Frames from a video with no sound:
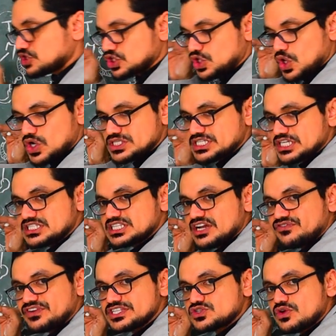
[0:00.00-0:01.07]
the dorsal
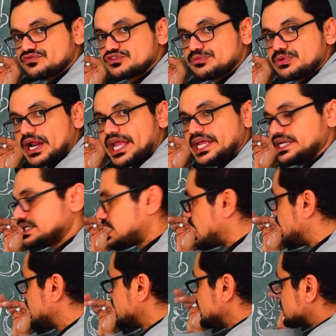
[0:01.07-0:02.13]
surface of the brain.
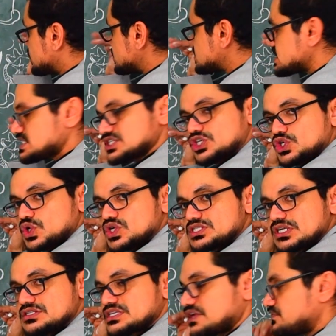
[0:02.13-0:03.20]
This is the
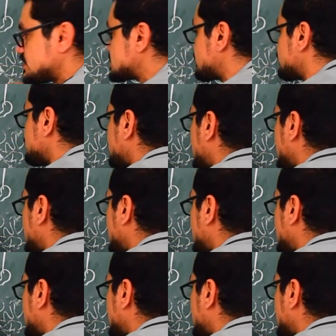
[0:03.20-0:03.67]
dorsal surface of the